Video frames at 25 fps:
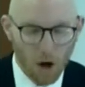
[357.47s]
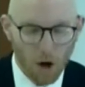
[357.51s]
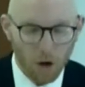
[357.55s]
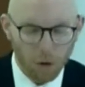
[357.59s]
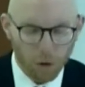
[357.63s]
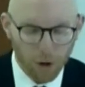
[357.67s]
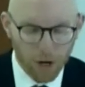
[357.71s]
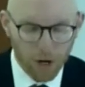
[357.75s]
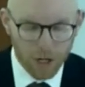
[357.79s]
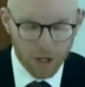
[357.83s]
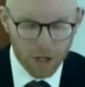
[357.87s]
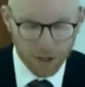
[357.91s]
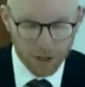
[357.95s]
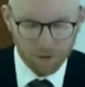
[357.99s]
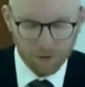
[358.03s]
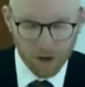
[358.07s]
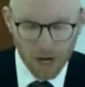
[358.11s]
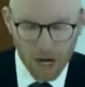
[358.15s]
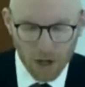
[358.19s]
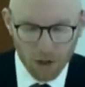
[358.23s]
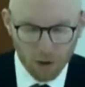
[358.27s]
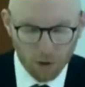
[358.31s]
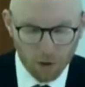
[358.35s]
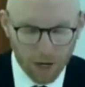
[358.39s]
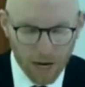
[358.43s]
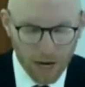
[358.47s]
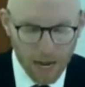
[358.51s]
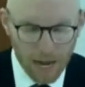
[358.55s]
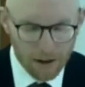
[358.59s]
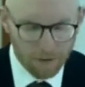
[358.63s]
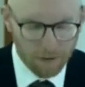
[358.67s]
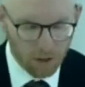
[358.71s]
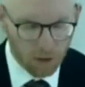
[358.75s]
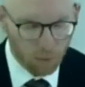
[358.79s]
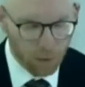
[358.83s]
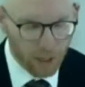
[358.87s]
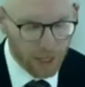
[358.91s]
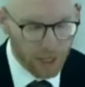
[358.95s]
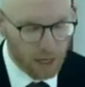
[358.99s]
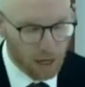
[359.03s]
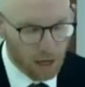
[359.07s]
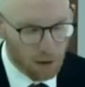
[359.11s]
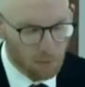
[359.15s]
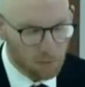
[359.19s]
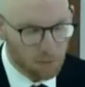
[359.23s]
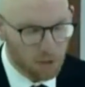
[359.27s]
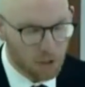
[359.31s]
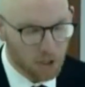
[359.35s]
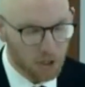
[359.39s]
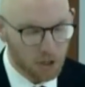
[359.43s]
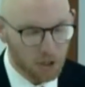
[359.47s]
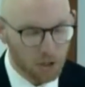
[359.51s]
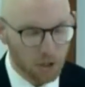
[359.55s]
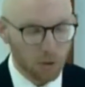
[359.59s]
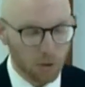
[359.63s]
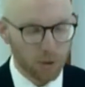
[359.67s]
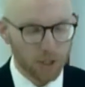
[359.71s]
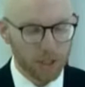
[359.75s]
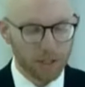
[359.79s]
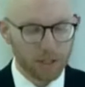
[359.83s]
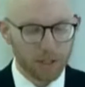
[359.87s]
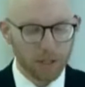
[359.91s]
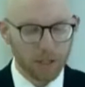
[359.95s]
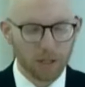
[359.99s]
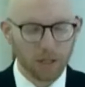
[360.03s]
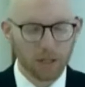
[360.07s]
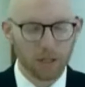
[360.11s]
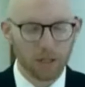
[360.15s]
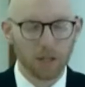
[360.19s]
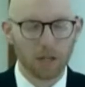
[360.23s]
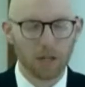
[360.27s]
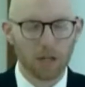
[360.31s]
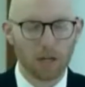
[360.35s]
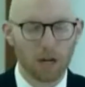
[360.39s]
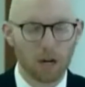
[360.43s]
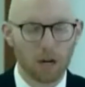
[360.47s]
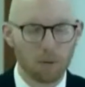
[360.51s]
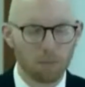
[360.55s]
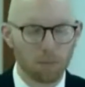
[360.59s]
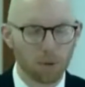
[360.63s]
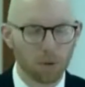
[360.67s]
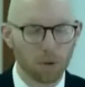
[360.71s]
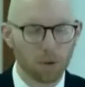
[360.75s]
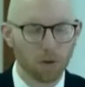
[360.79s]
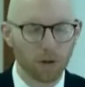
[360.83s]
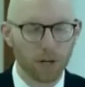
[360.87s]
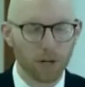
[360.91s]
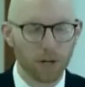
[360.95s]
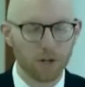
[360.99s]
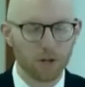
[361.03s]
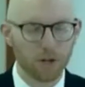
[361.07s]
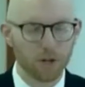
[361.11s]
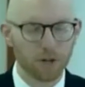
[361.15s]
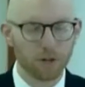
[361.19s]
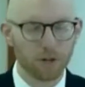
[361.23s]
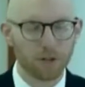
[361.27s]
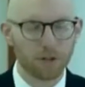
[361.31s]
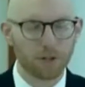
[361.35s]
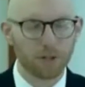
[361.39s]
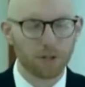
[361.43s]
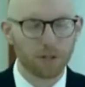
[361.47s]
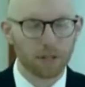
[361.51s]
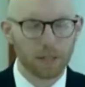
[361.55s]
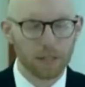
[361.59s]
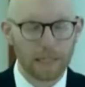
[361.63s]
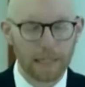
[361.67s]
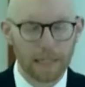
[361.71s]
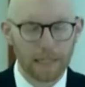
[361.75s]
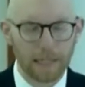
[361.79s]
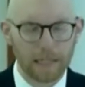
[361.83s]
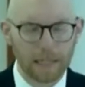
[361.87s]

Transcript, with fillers: Our gracious Father in heaven, we come to you as humble creatures